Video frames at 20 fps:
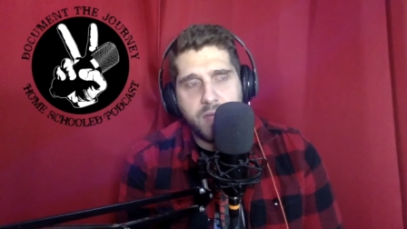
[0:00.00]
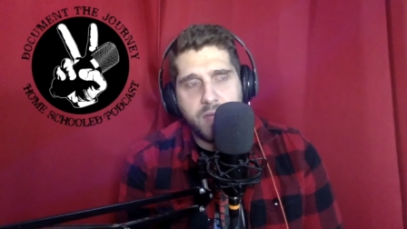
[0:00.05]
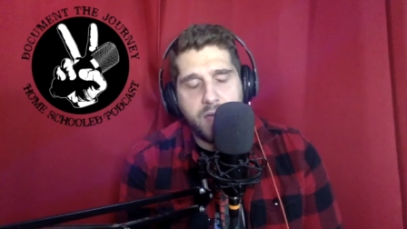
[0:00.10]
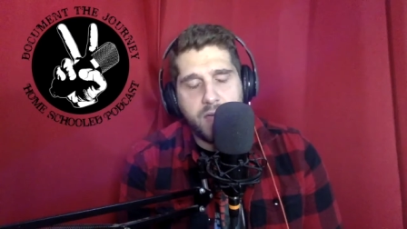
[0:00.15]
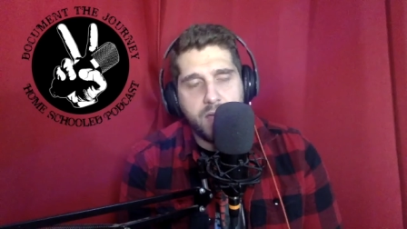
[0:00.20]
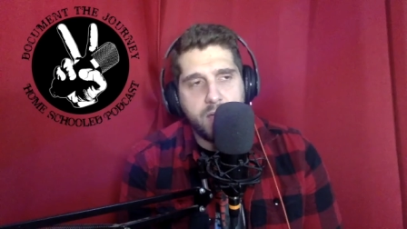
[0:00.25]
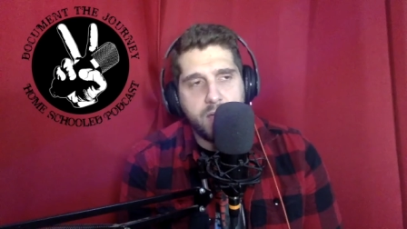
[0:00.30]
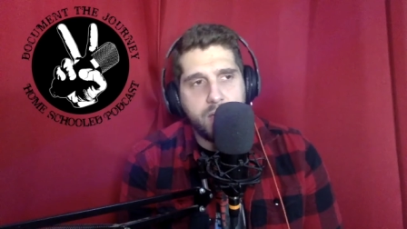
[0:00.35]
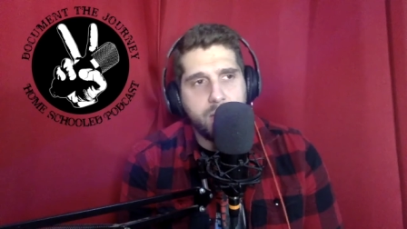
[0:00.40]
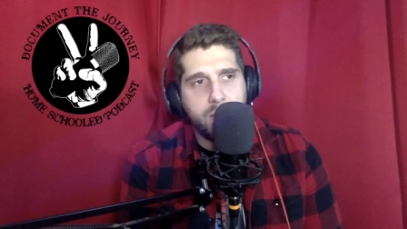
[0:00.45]

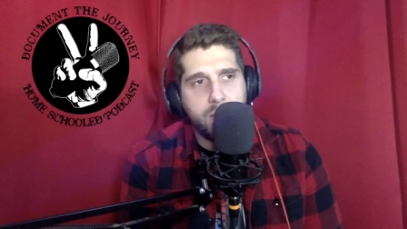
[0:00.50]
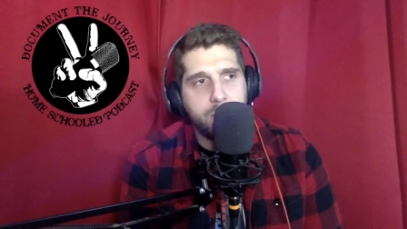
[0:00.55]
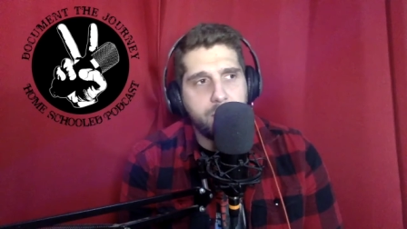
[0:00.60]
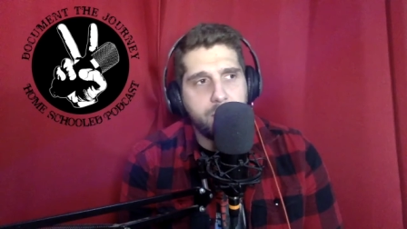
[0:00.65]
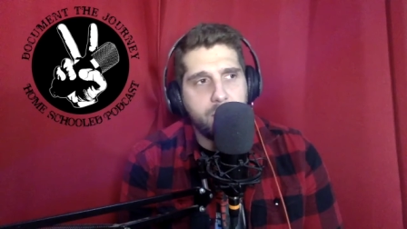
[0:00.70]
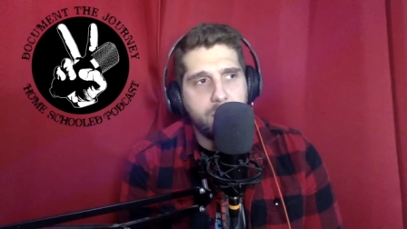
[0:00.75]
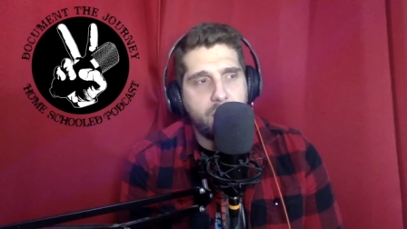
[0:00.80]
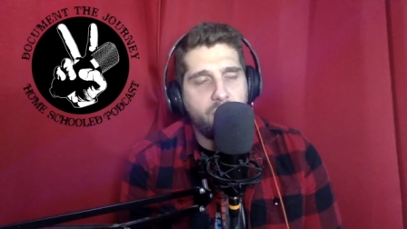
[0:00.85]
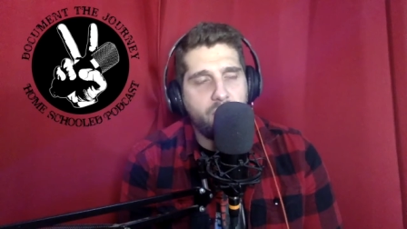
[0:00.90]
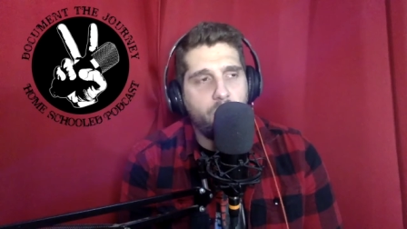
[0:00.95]

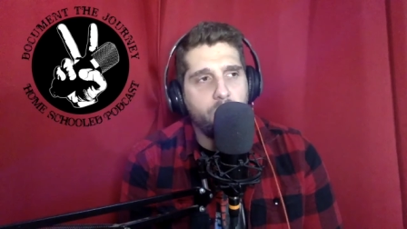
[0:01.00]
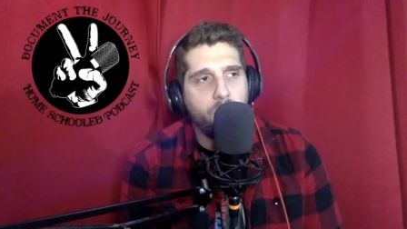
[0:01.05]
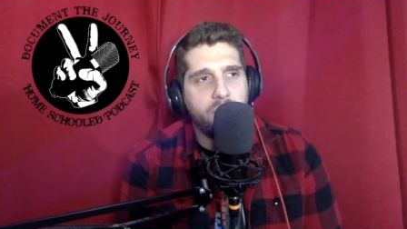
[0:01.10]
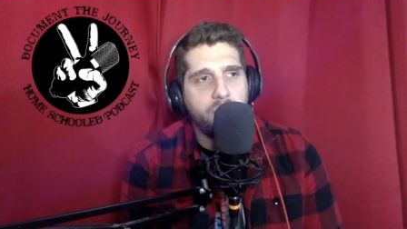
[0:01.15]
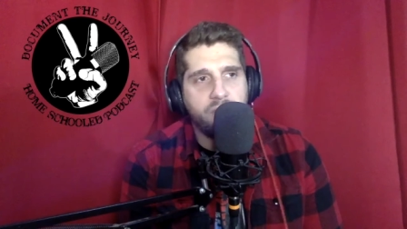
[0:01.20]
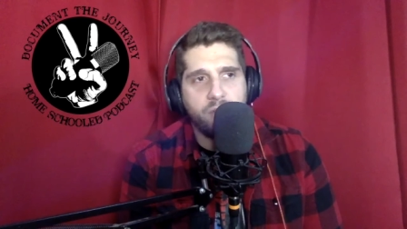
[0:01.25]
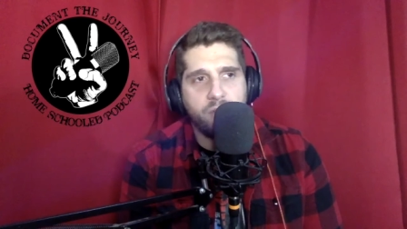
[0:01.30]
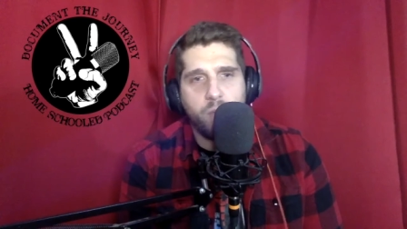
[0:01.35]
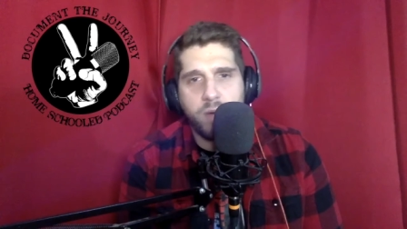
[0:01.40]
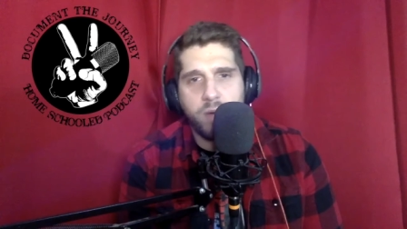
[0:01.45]
I've only
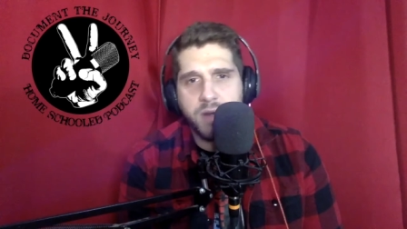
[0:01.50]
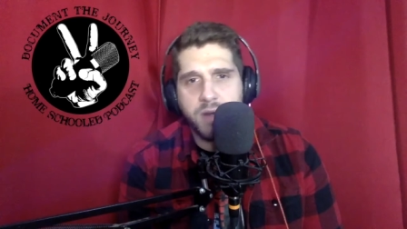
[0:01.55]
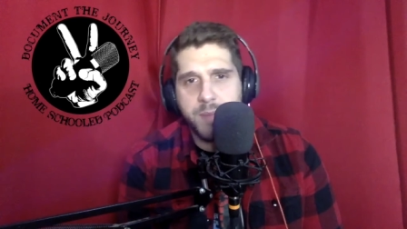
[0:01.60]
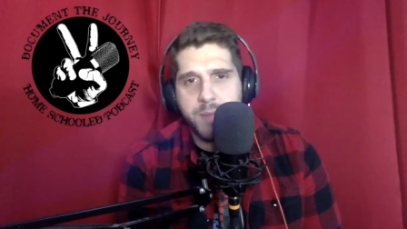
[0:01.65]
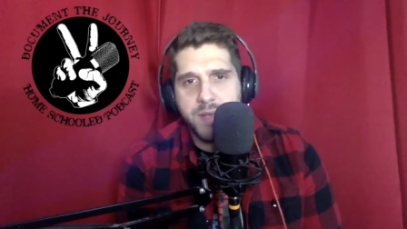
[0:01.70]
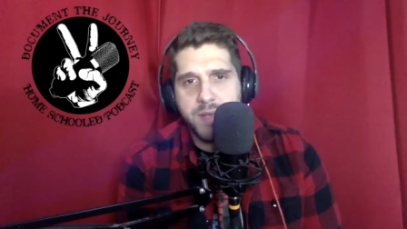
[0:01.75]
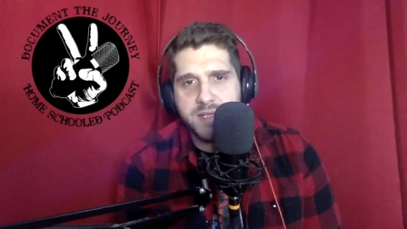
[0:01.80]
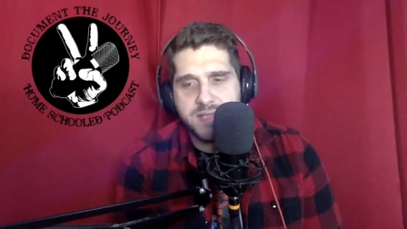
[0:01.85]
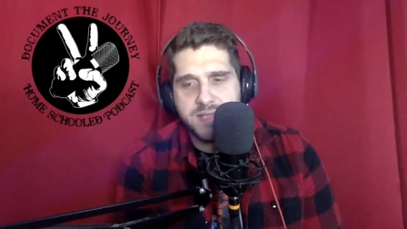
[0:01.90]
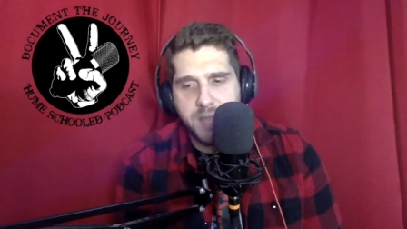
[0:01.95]
ever wanted to
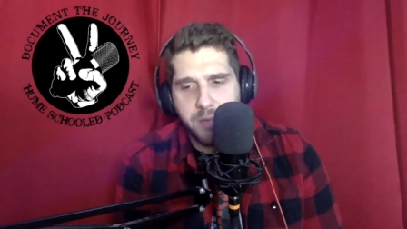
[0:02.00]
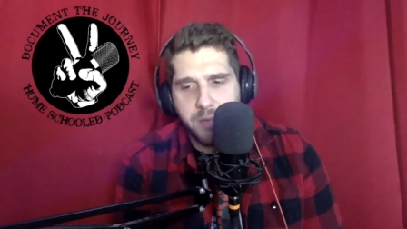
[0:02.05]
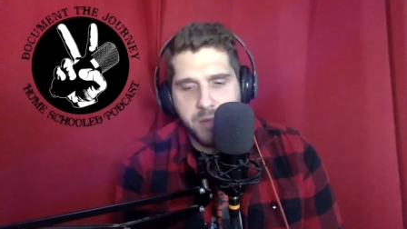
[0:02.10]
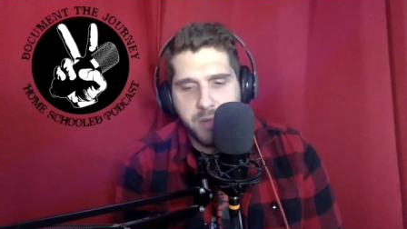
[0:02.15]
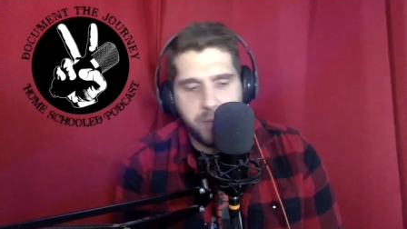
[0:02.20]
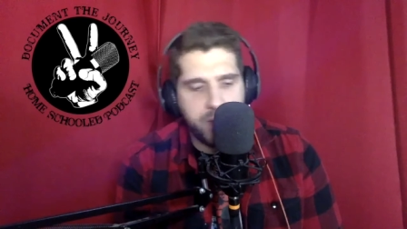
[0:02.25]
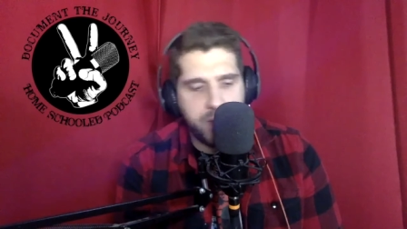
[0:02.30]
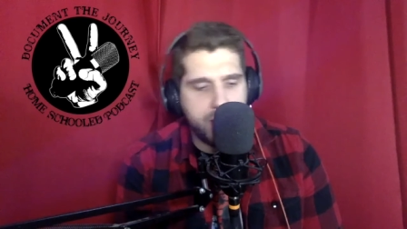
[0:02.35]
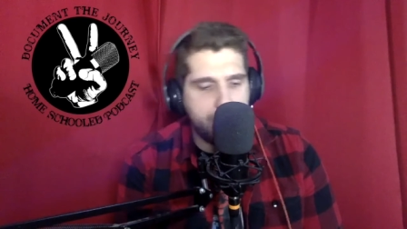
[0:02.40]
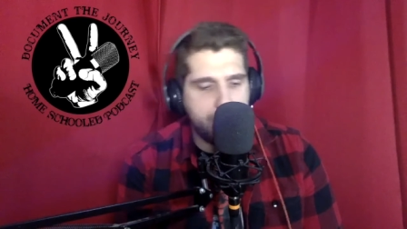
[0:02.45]
be a stand-up
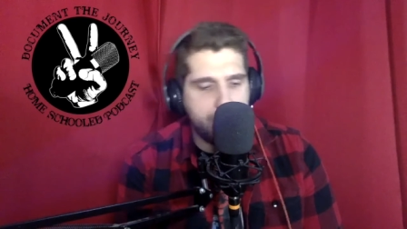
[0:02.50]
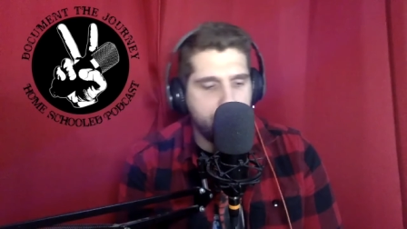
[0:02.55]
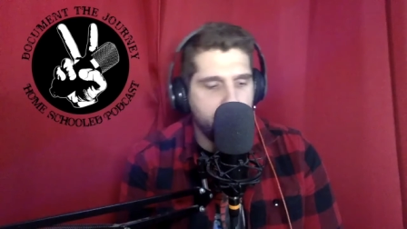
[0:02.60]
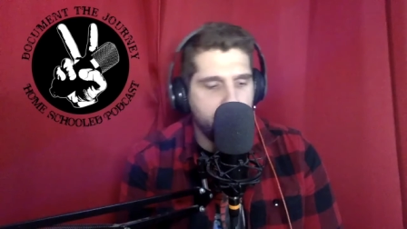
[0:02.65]
comedian,